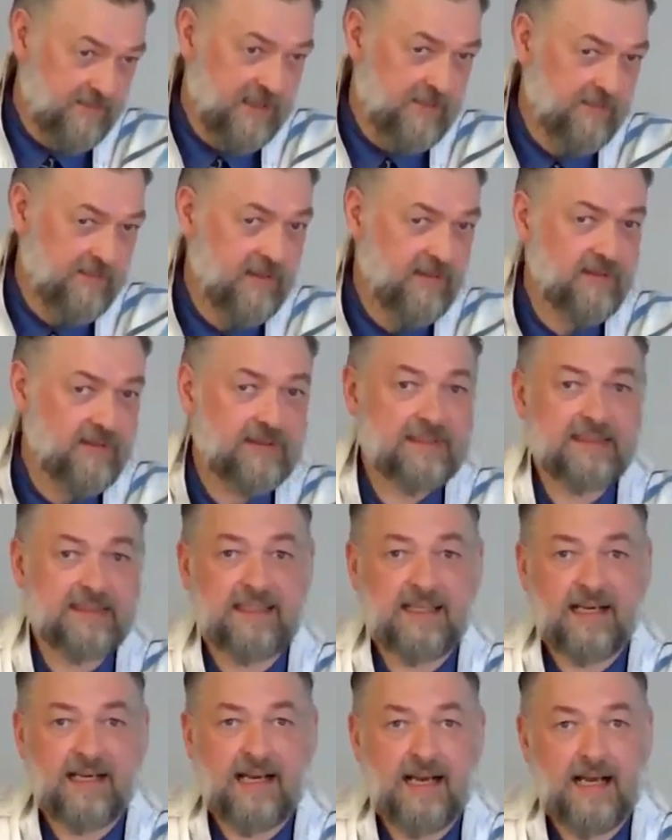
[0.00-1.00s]
people,
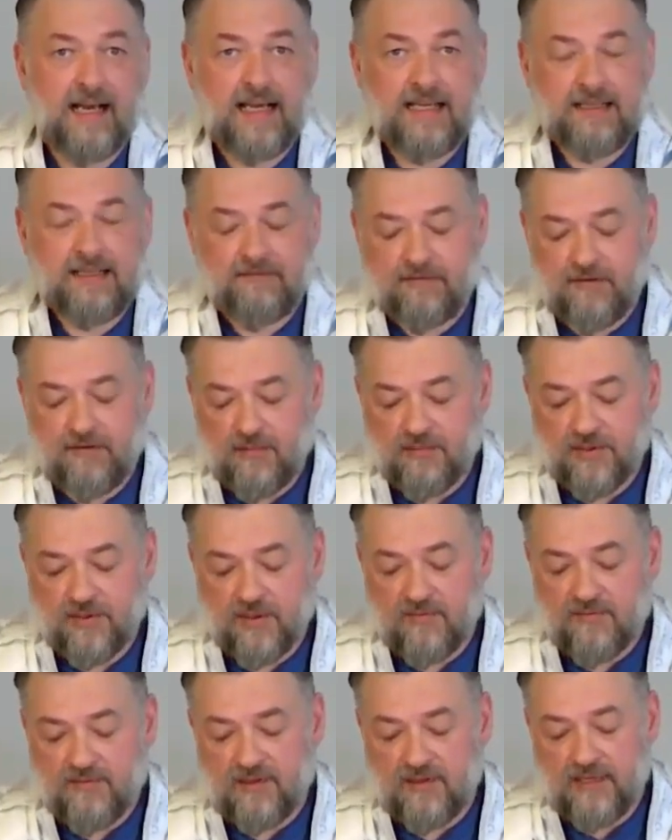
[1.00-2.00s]
uh, if you
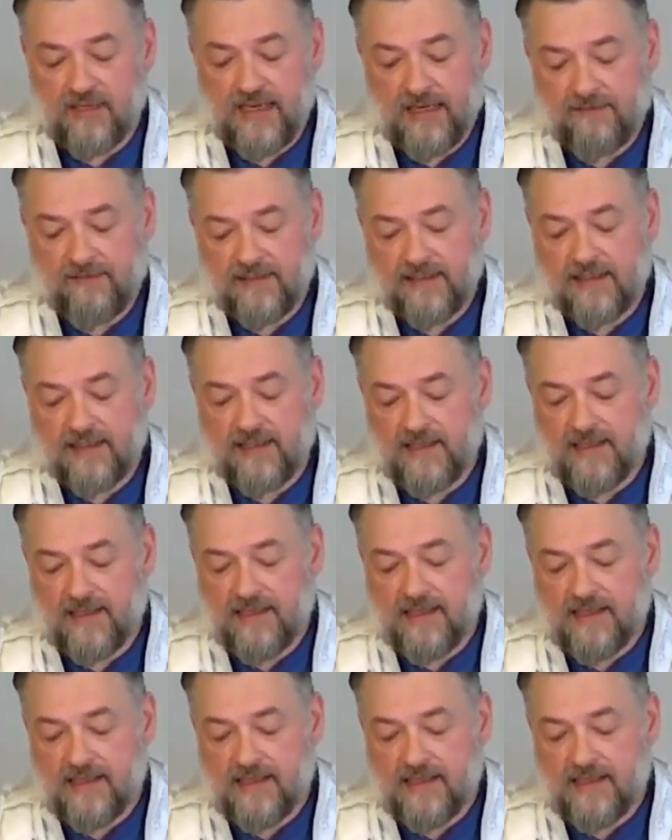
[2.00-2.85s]
observe their lives,